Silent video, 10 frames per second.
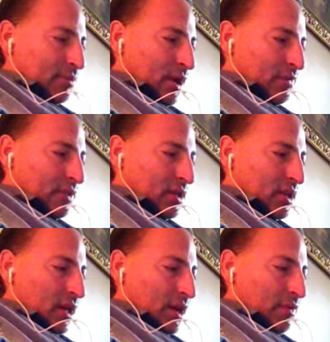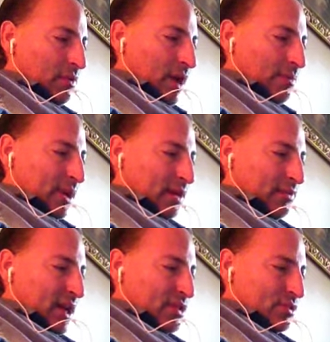prophet, of the Rabbi of
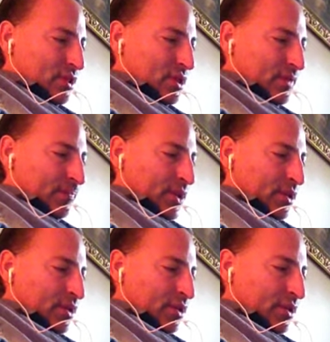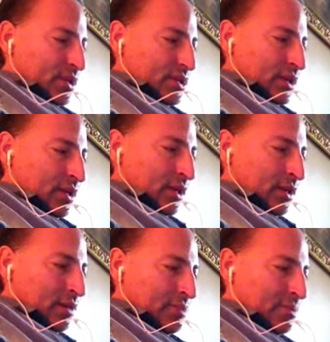Nazareth, they are curious to hear
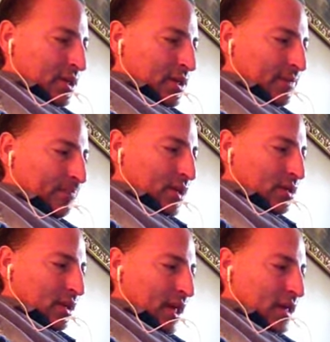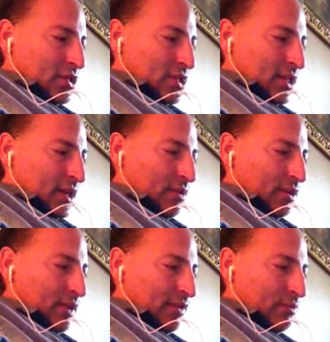him speak, and are anxious to get rid
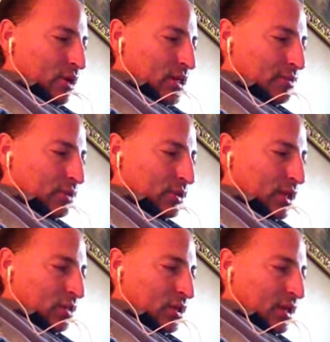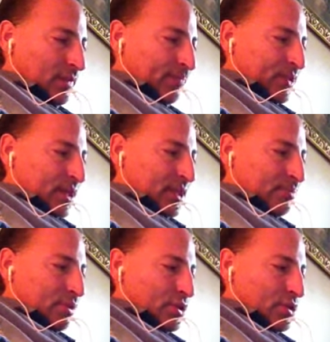of every possible doubt. And they
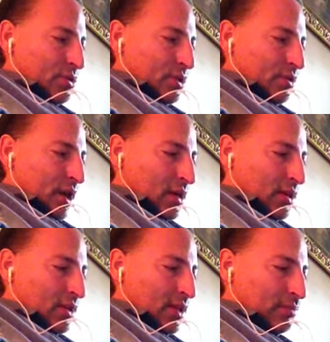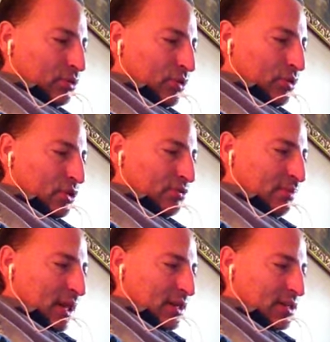push through the crowd, and they implore those from
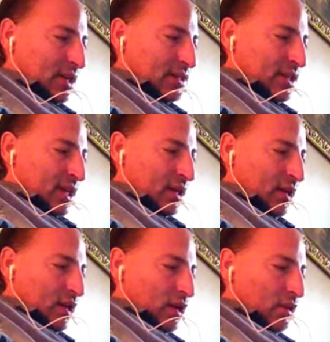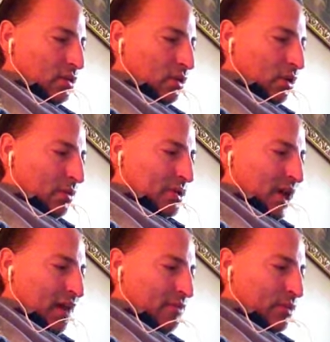Palestine, saying, You always
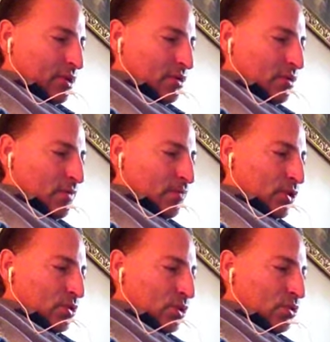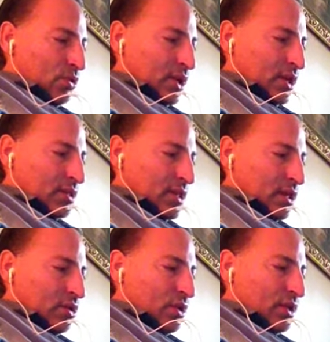have him with you. You know who he is.
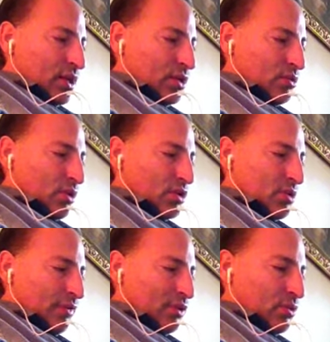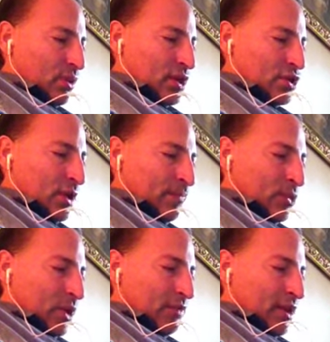You can hear his words whenever you wish.
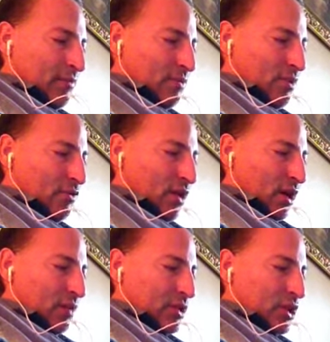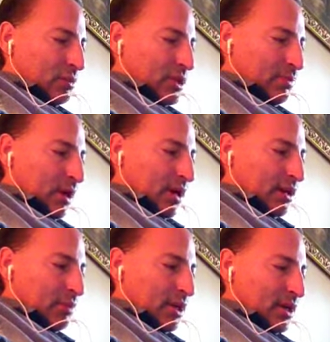We have come from afar, and we shall be departing
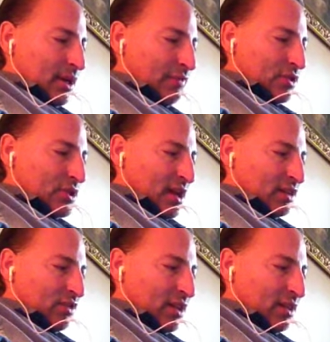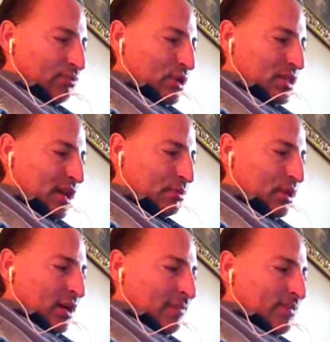immediately after satisfying the precept.
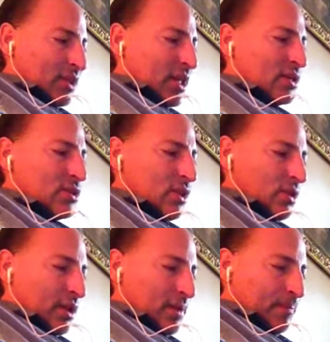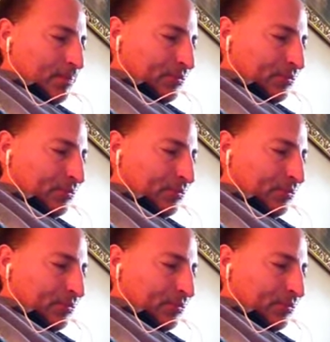Let us go to him.